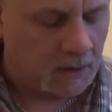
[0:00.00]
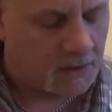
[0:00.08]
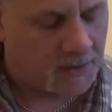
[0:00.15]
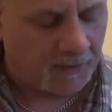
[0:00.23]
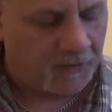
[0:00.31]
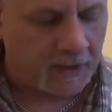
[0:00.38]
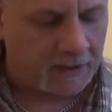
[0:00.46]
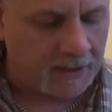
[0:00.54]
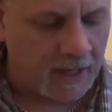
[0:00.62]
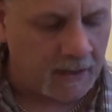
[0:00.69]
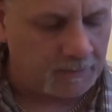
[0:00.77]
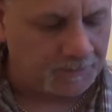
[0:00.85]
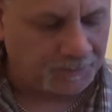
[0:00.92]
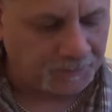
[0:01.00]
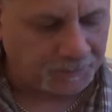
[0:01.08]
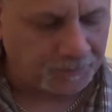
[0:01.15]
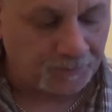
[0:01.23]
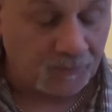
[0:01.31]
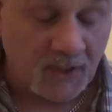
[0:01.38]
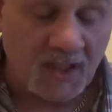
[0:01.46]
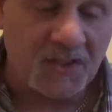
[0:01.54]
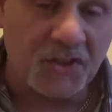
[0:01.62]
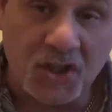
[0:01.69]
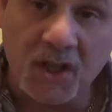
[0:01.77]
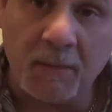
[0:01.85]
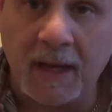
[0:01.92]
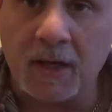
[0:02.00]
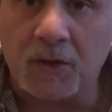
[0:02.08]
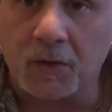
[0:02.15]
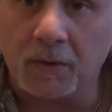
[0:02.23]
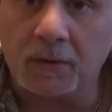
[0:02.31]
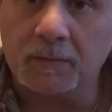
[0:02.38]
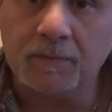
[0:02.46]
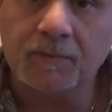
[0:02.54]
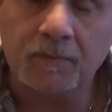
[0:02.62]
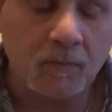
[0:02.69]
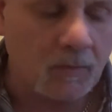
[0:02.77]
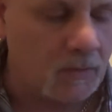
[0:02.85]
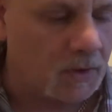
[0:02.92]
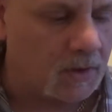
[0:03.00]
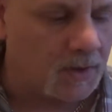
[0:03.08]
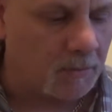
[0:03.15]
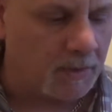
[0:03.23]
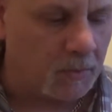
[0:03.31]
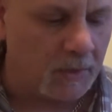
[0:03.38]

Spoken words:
stuff like that, it's G major. I mean,